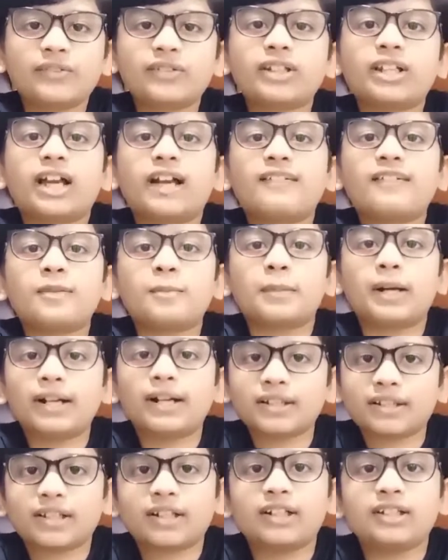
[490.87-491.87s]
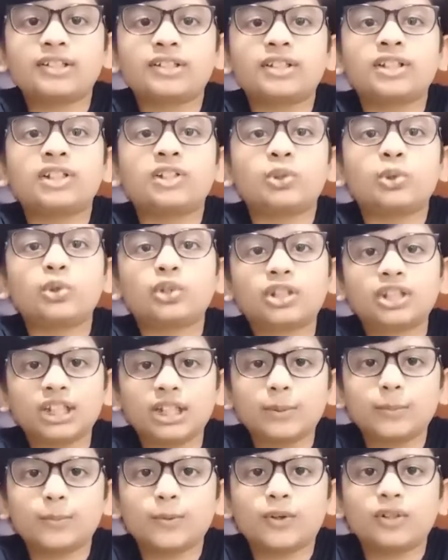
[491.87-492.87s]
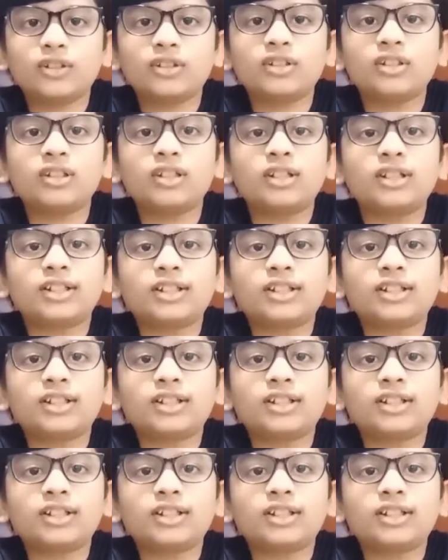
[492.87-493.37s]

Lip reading: even have a mattress to sleep on.